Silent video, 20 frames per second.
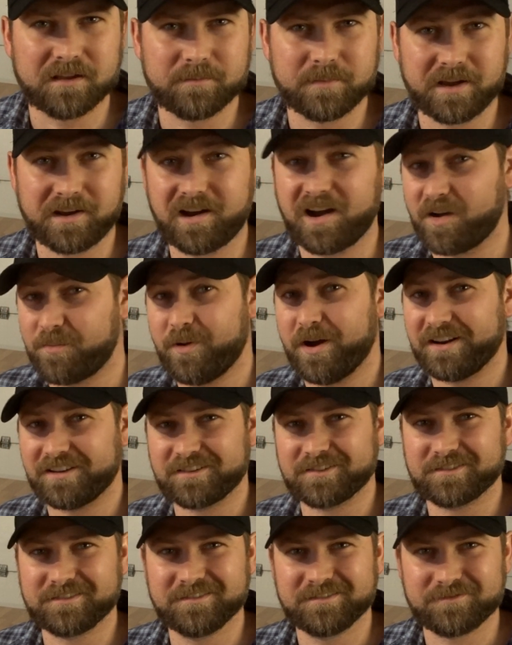And my
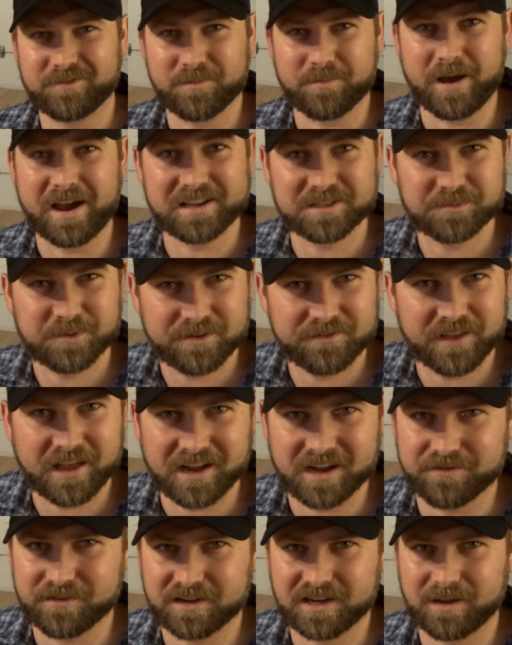chiropractor reminds me of
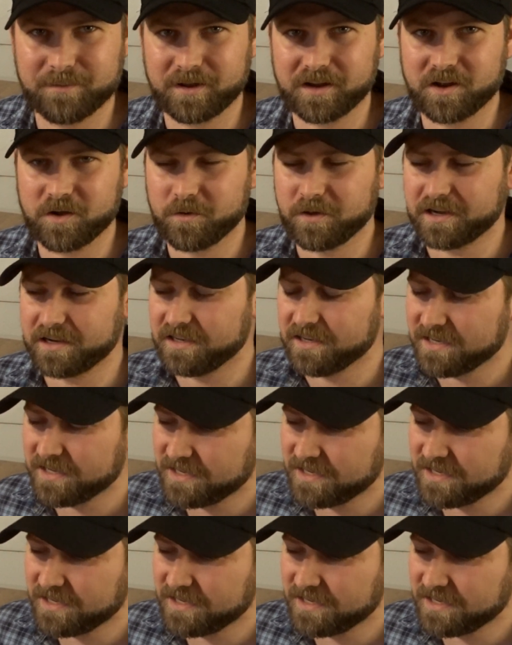that every time I go in.